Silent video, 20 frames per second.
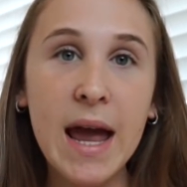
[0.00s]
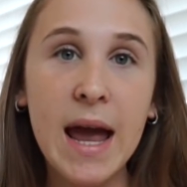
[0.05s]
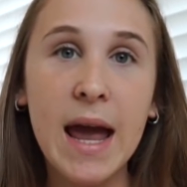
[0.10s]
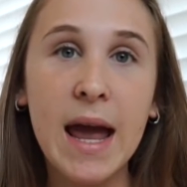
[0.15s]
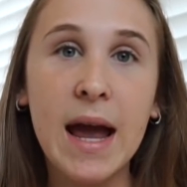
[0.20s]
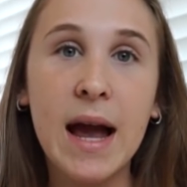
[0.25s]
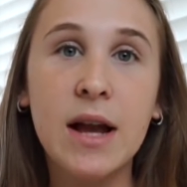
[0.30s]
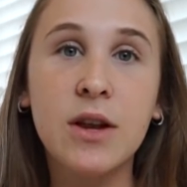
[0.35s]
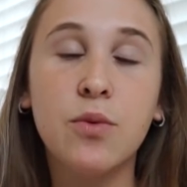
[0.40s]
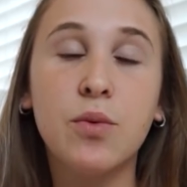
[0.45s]

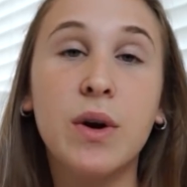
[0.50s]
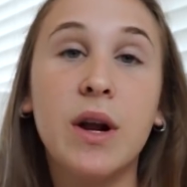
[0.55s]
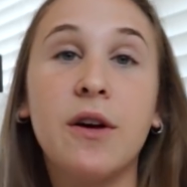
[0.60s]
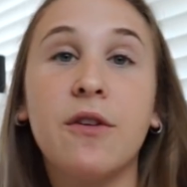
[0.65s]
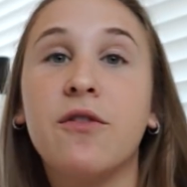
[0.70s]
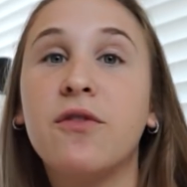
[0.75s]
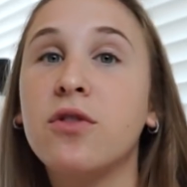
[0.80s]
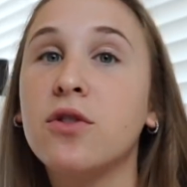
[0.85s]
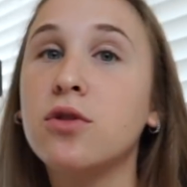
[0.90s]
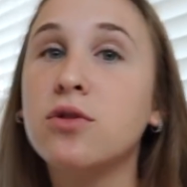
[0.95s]
And when I
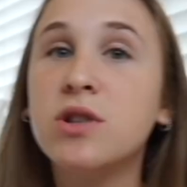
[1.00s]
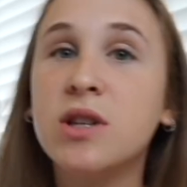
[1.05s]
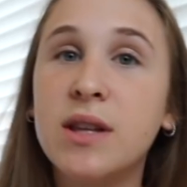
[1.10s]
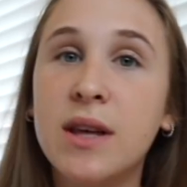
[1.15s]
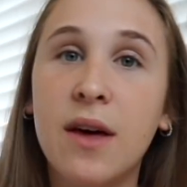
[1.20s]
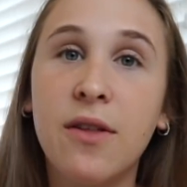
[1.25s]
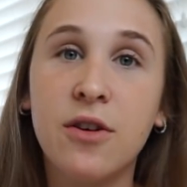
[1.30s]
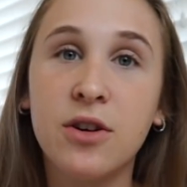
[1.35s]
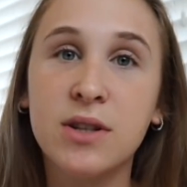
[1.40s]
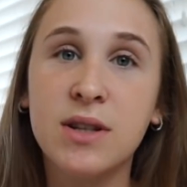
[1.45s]
flew to
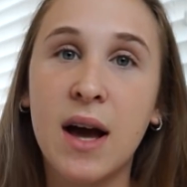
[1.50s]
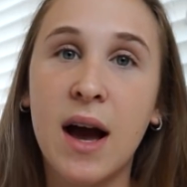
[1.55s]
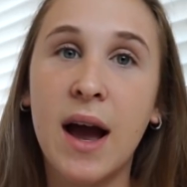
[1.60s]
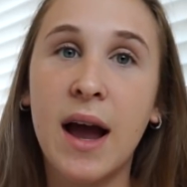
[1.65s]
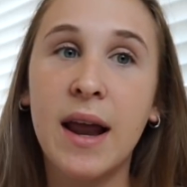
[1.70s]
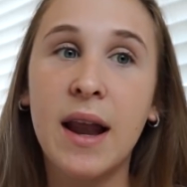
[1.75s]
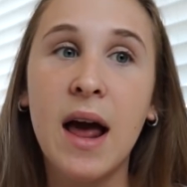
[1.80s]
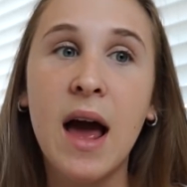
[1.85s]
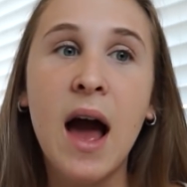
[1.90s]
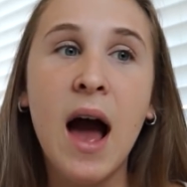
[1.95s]
the other
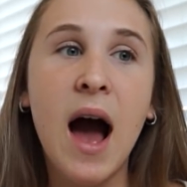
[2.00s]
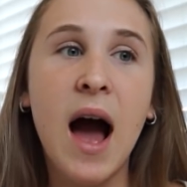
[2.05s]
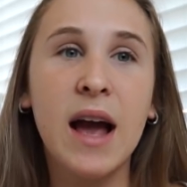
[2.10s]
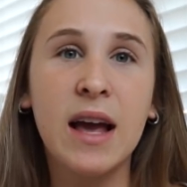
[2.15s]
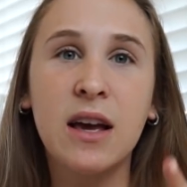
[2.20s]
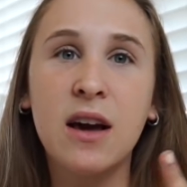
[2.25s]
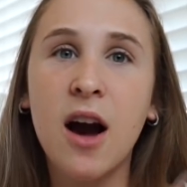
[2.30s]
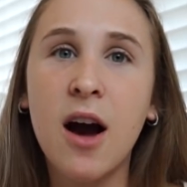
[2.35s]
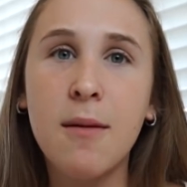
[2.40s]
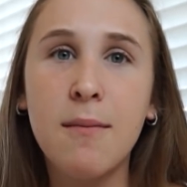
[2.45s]
side,
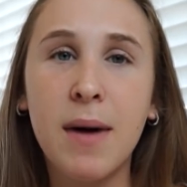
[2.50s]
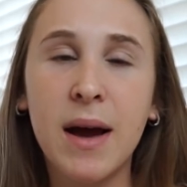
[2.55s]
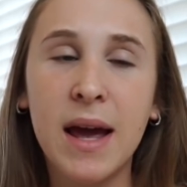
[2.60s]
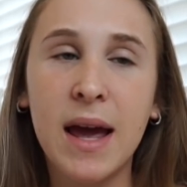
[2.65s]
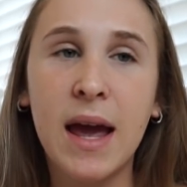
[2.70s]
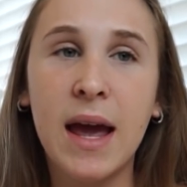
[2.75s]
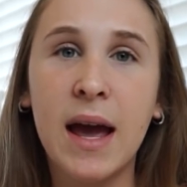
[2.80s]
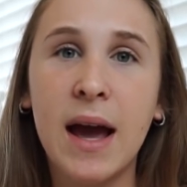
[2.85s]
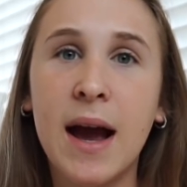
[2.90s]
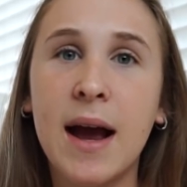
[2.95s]
I cut my
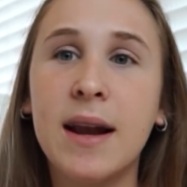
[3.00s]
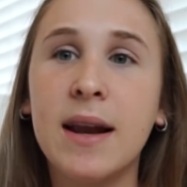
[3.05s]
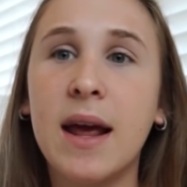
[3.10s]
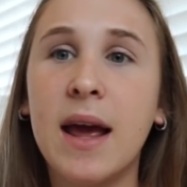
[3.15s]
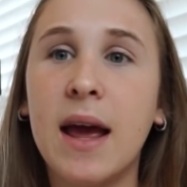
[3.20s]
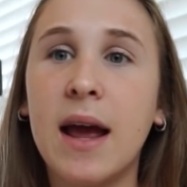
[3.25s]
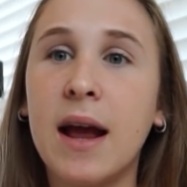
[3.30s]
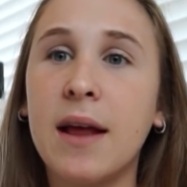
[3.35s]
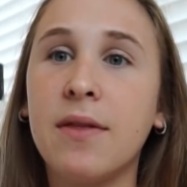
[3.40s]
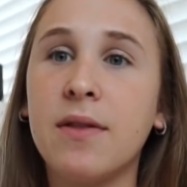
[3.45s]
hand
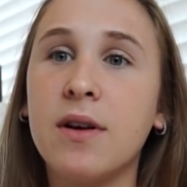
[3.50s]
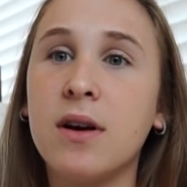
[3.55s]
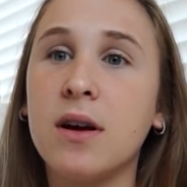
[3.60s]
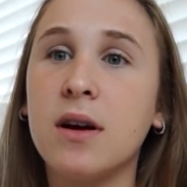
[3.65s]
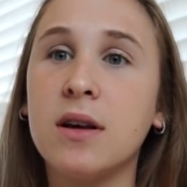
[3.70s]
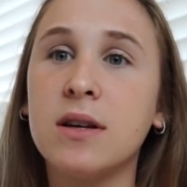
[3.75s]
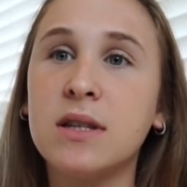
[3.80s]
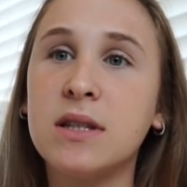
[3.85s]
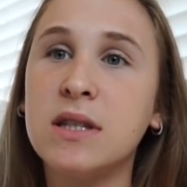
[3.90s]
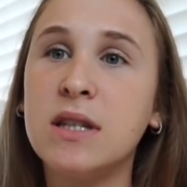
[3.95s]
and
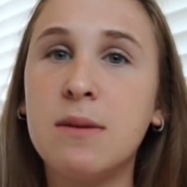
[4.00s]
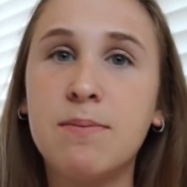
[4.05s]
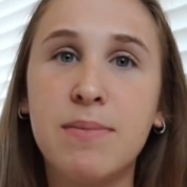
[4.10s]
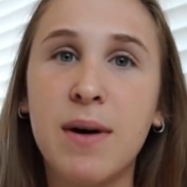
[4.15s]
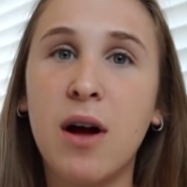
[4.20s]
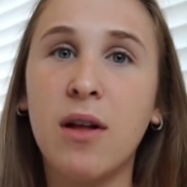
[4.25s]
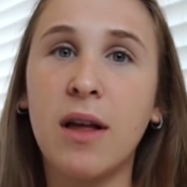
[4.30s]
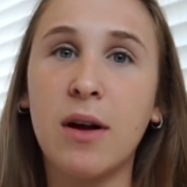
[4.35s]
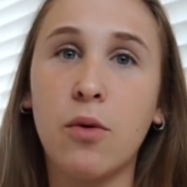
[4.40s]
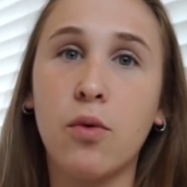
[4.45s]
the
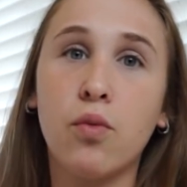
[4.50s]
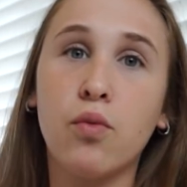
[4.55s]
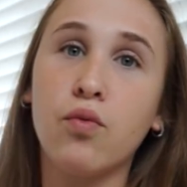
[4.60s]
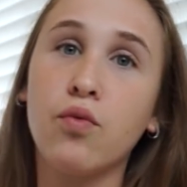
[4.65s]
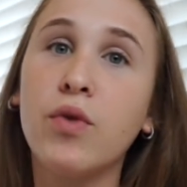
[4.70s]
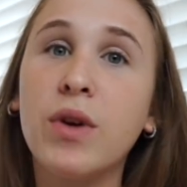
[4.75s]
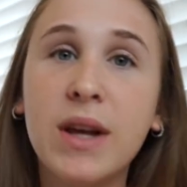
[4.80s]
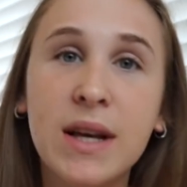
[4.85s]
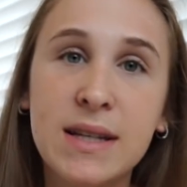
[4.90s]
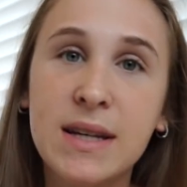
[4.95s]
seatbelt like
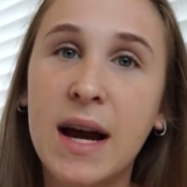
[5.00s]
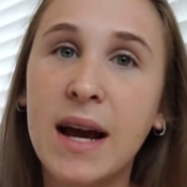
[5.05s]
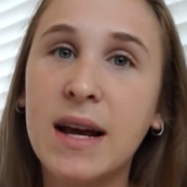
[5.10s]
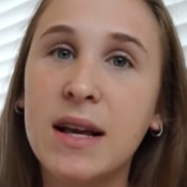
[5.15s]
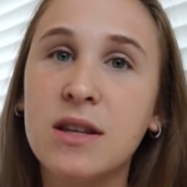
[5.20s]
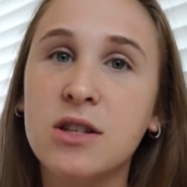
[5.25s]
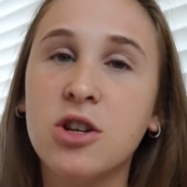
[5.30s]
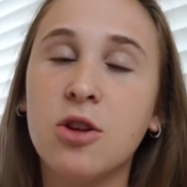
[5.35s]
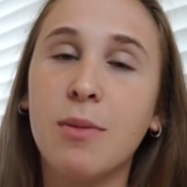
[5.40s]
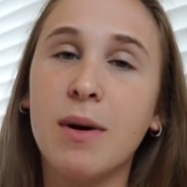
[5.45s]
really
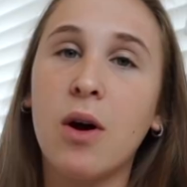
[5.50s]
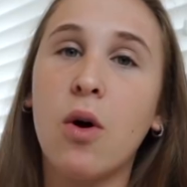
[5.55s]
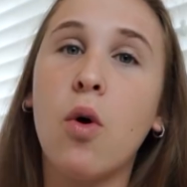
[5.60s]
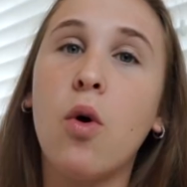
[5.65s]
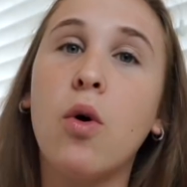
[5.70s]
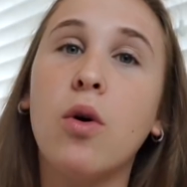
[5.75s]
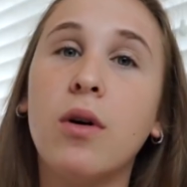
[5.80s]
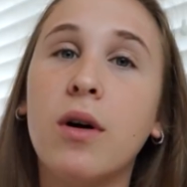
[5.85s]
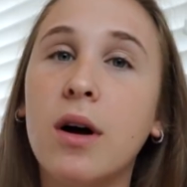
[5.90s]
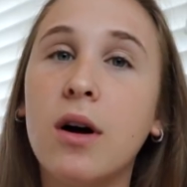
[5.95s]
tightened. So my
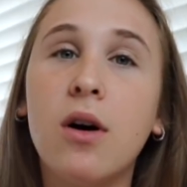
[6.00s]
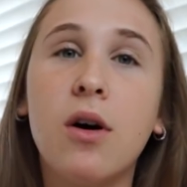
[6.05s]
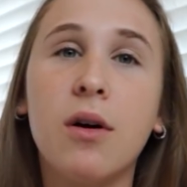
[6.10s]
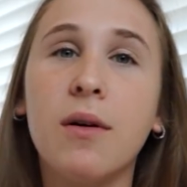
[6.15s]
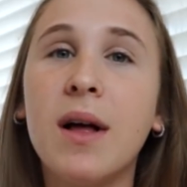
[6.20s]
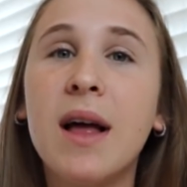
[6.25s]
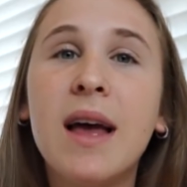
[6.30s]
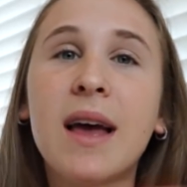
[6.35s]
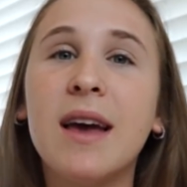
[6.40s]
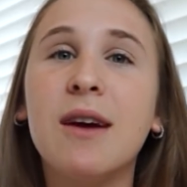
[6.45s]
whole,
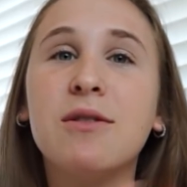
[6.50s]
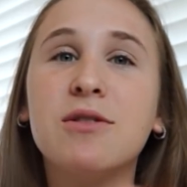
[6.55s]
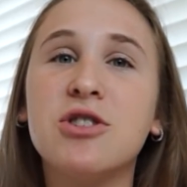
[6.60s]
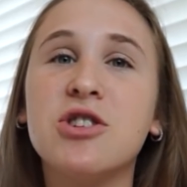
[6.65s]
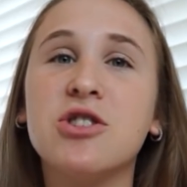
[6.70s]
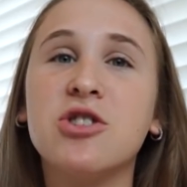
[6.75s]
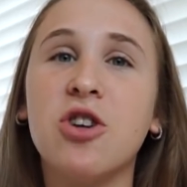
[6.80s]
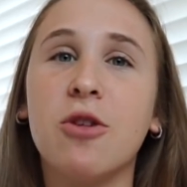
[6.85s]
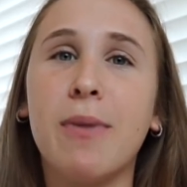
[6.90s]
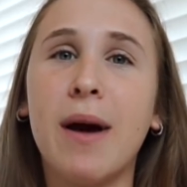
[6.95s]
oh, it was
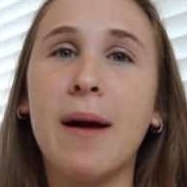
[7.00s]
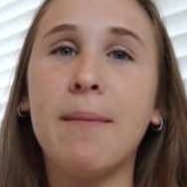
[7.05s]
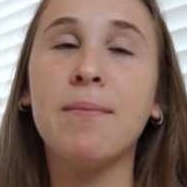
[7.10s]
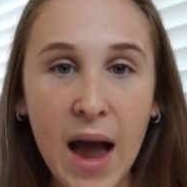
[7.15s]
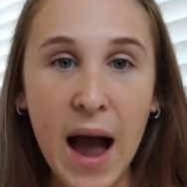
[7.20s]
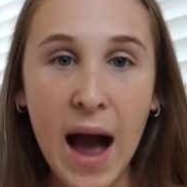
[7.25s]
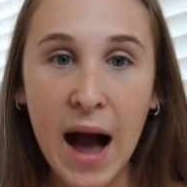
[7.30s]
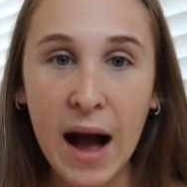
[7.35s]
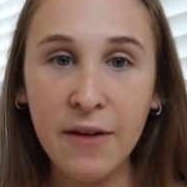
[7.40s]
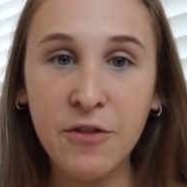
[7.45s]
just so bad.
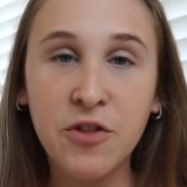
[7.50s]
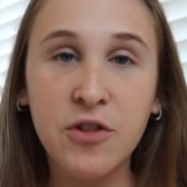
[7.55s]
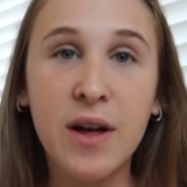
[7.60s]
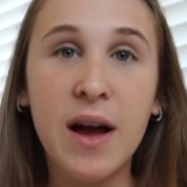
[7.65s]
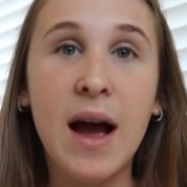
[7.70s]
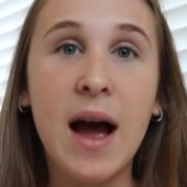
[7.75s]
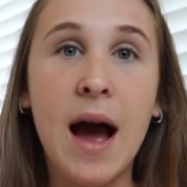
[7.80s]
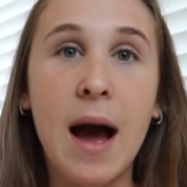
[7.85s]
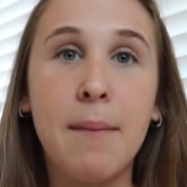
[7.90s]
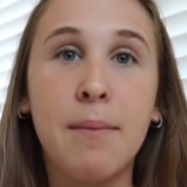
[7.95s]
After
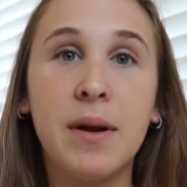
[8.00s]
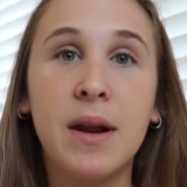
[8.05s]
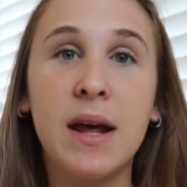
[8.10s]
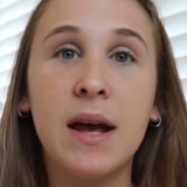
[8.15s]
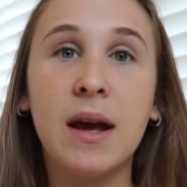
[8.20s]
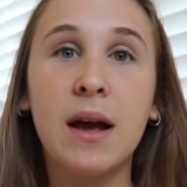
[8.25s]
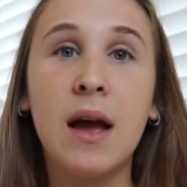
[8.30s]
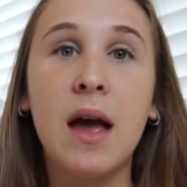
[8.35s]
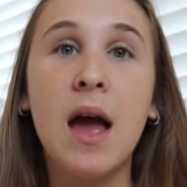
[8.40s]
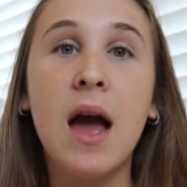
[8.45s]
that
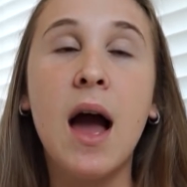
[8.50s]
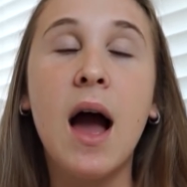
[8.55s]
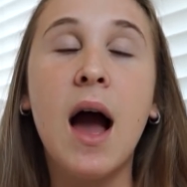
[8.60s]
happening,